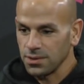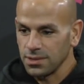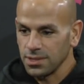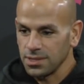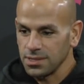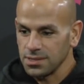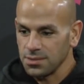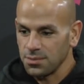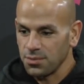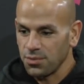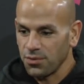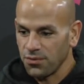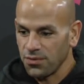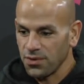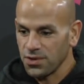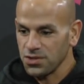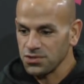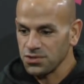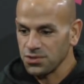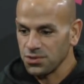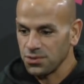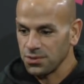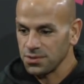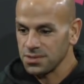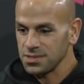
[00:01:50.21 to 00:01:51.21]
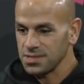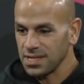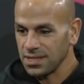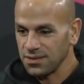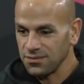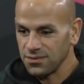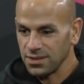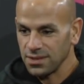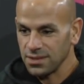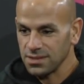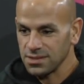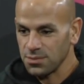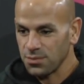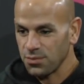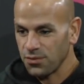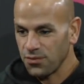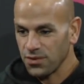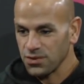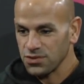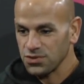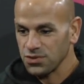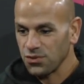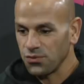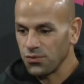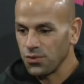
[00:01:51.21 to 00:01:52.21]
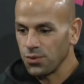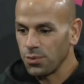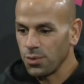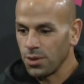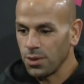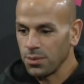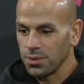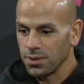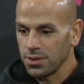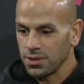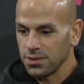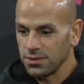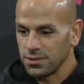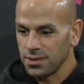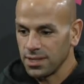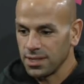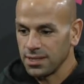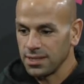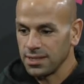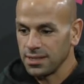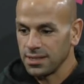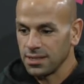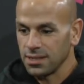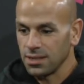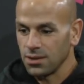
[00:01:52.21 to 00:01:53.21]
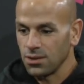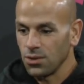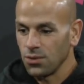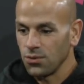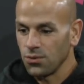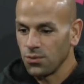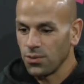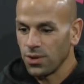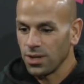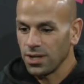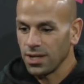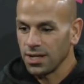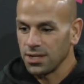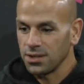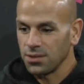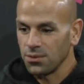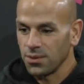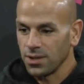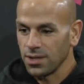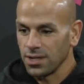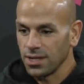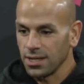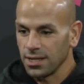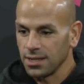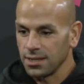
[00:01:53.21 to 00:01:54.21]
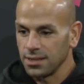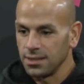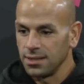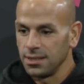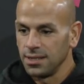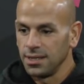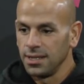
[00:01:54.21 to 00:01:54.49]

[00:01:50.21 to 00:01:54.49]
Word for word: He's a professional safety. He's a professional football player in that he can go red line to red line